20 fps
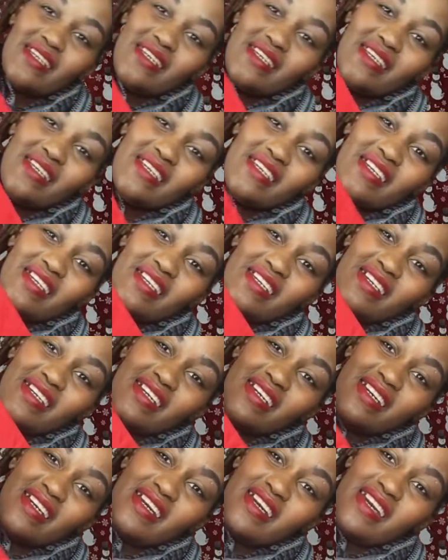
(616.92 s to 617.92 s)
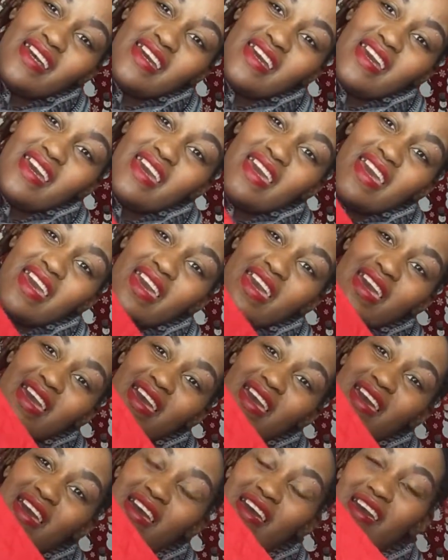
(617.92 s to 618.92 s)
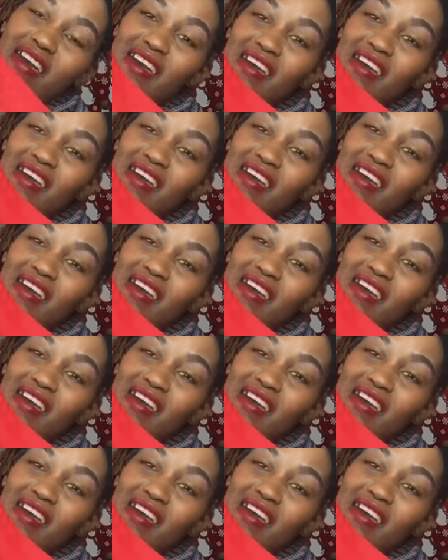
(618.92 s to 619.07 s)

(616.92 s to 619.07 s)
(silence)